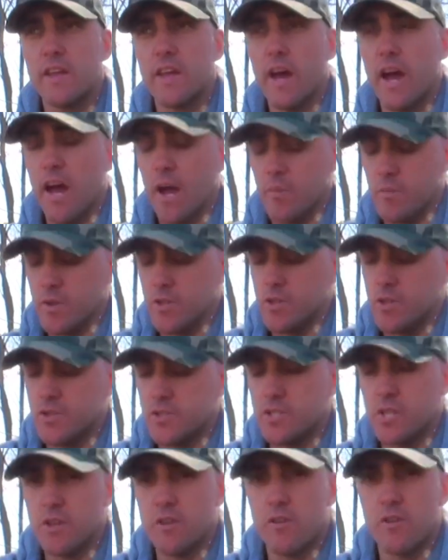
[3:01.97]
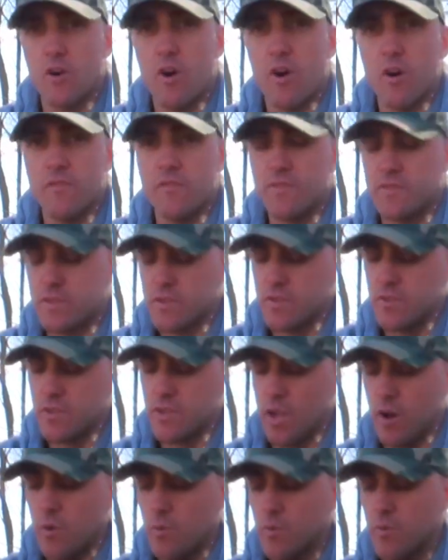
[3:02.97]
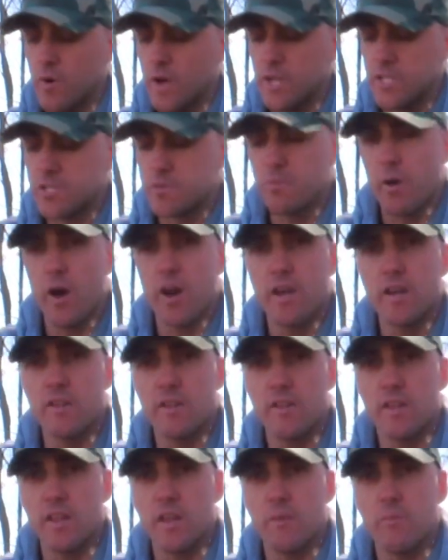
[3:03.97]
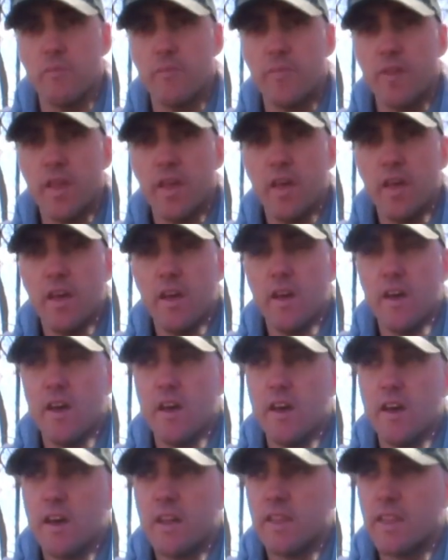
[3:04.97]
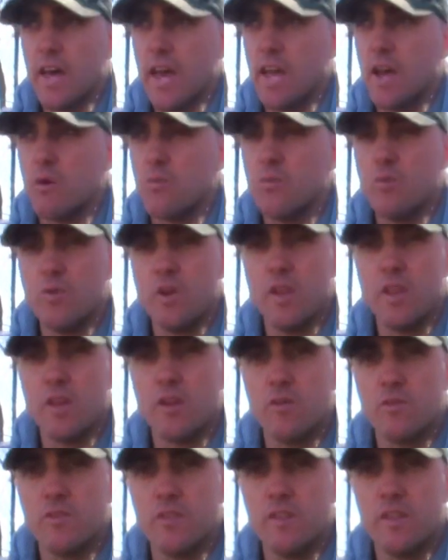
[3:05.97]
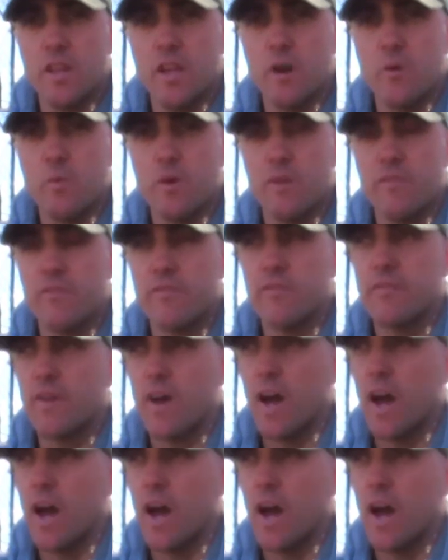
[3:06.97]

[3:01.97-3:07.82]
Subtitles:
in New Zealand, I've dealt and spoken to them. They are really good to deal with.